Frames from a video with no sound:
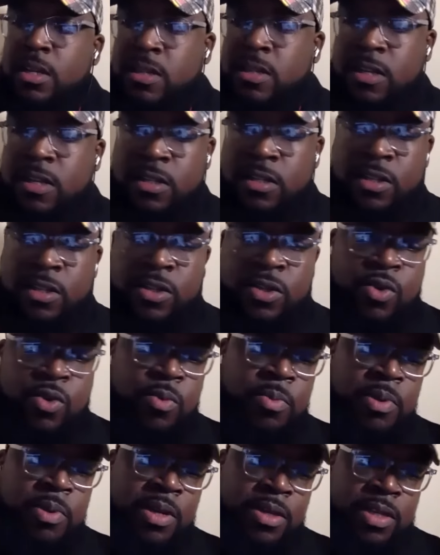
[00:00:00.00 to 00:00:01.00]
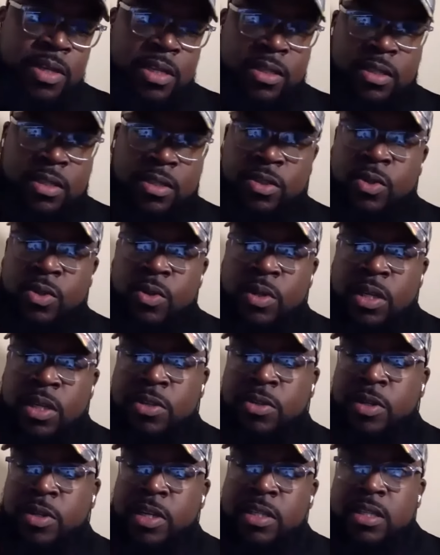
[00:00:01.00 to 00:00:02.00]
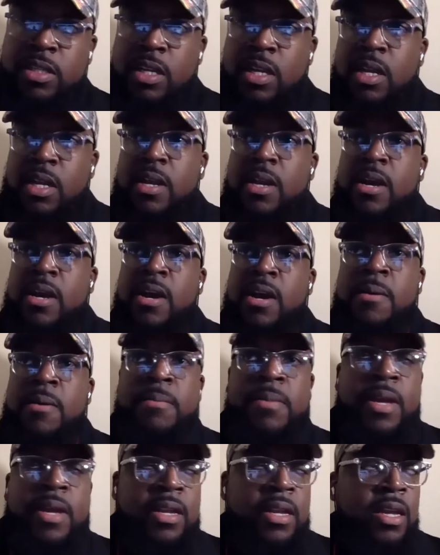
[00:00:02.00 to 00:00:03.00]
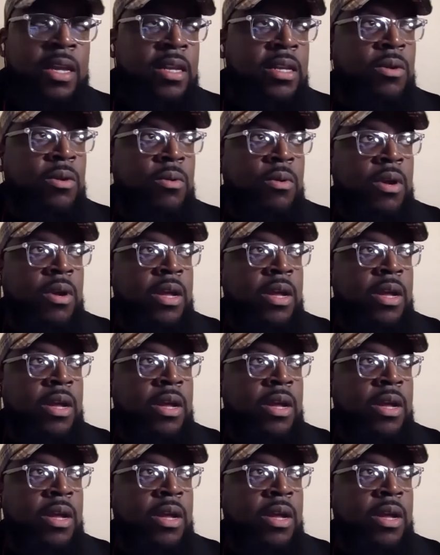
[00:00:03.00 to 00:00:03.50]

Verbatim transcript: to, to school buildings and school districts um, and, and,